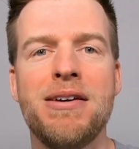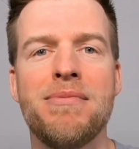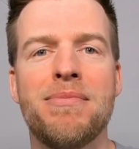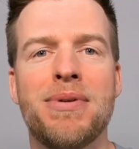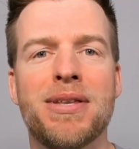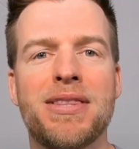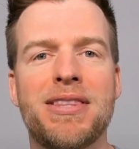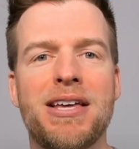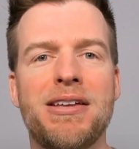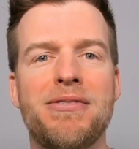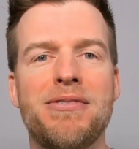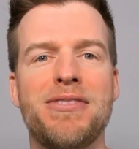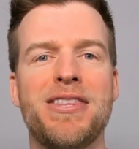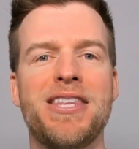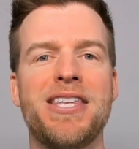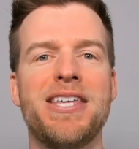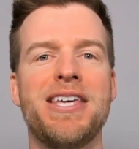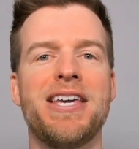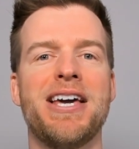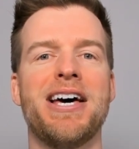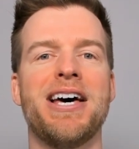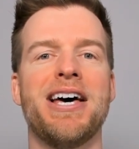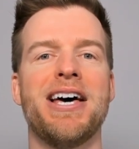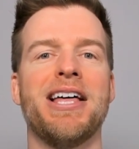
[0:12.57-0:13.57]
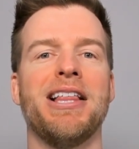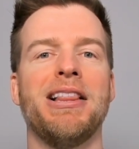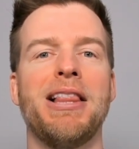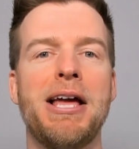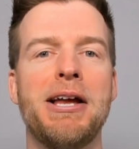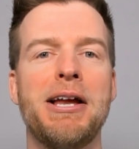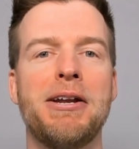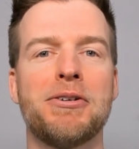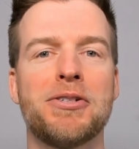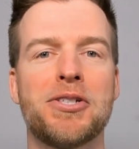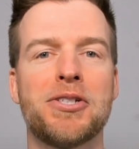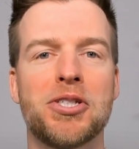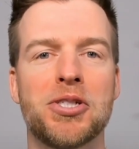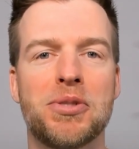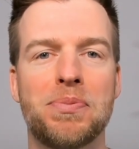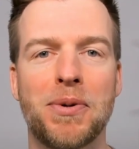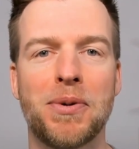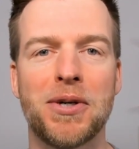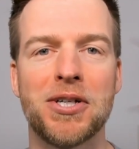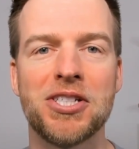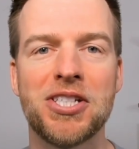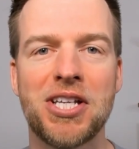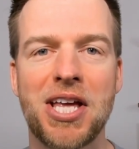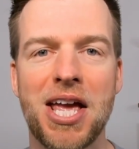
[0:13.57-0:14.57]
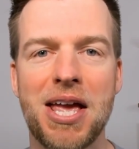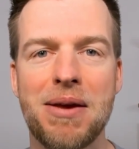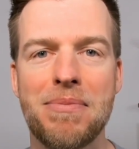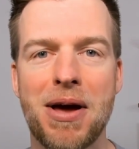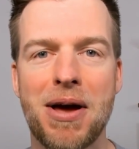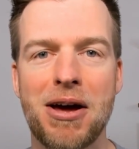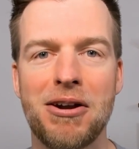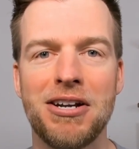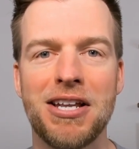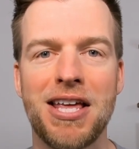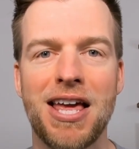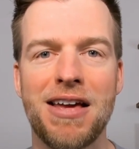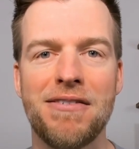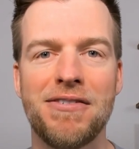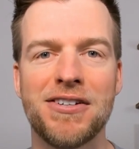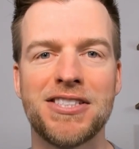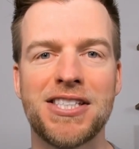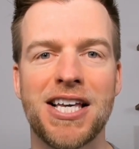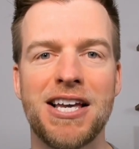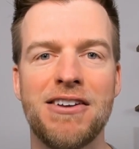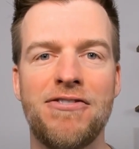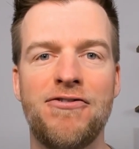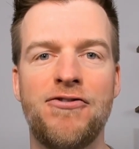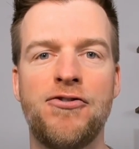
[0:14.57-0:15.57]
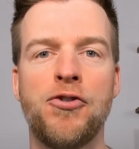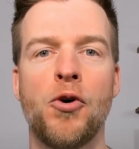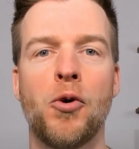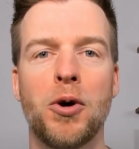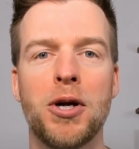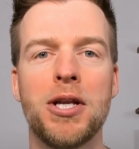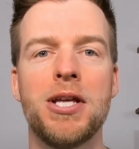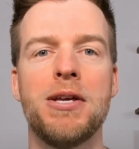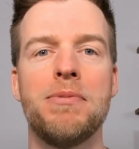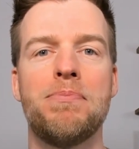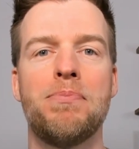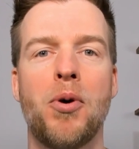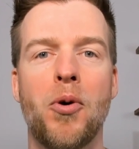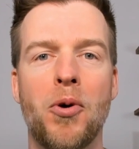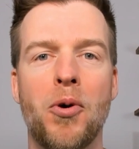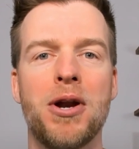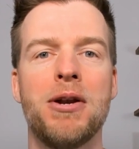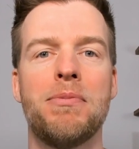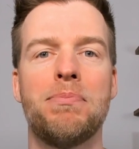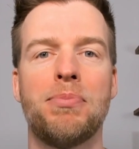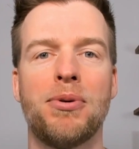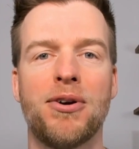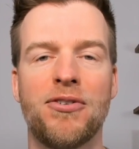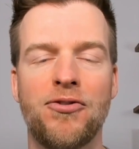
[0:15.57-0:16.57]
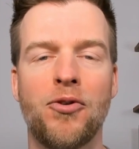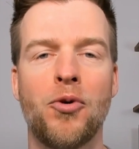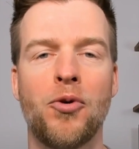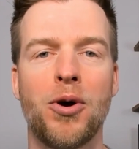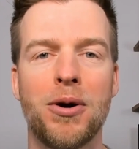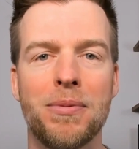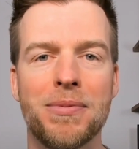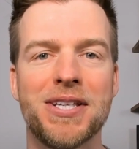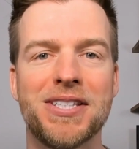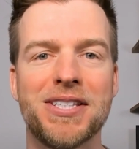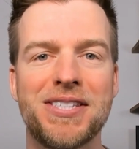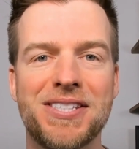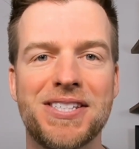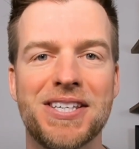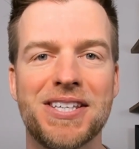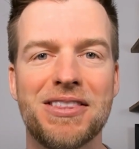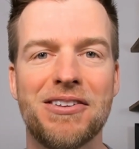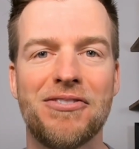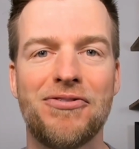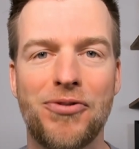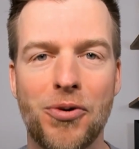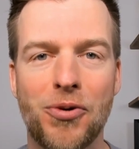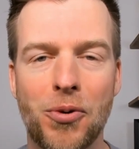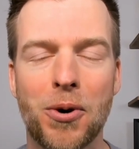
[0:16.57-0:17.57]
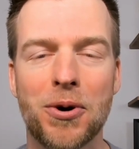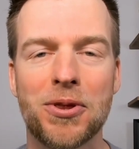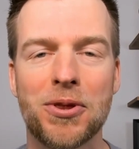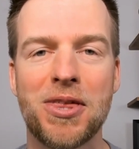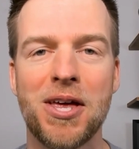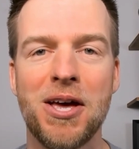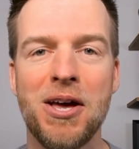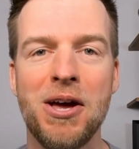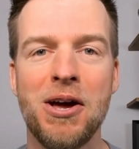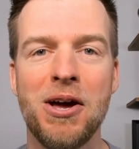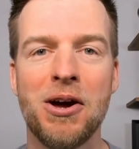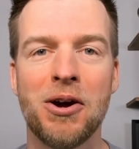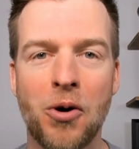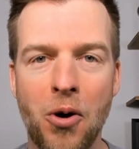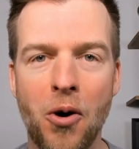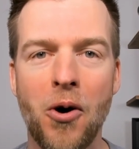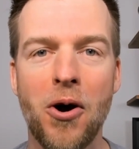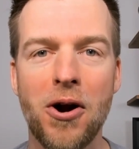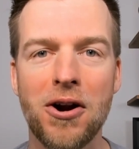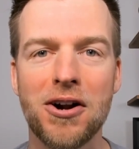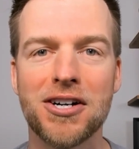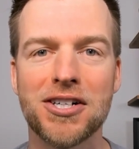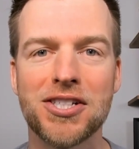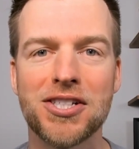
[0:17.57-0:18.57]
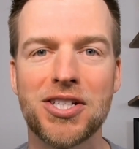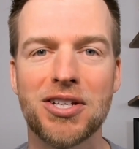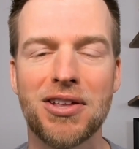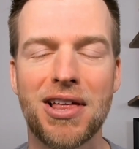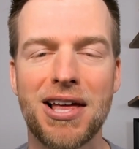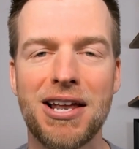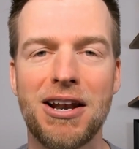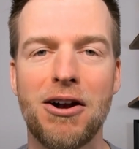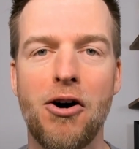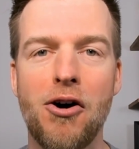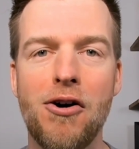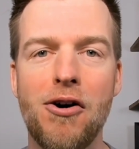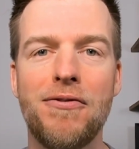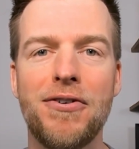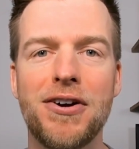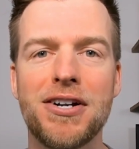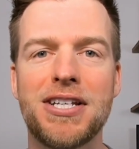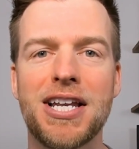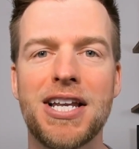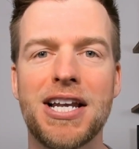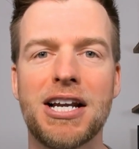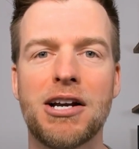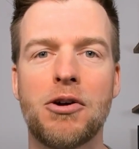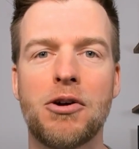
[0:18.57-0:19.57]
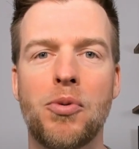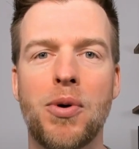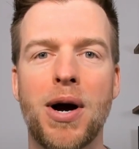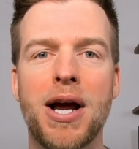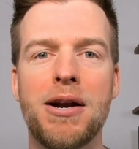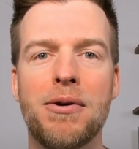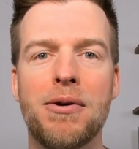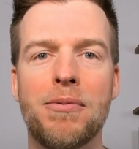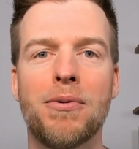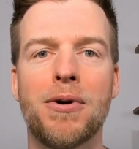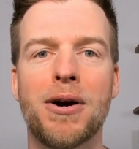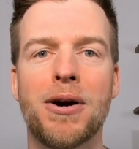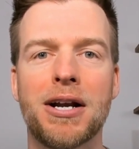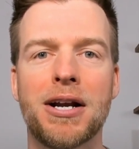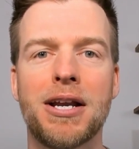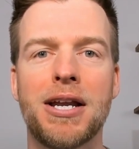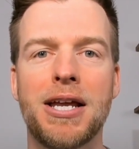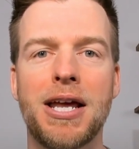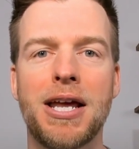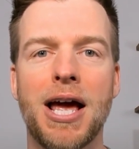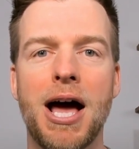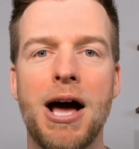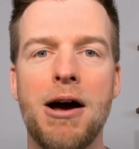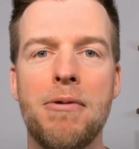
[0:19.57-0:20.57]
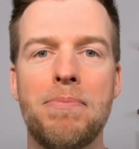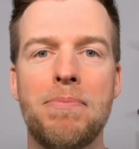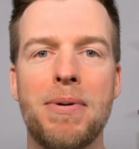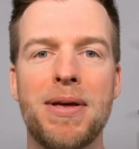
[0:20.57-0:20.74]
but then the Lakers and Spurs came out and gave us a 40-point performance in the fourth quarter, so that over didn't quite work out.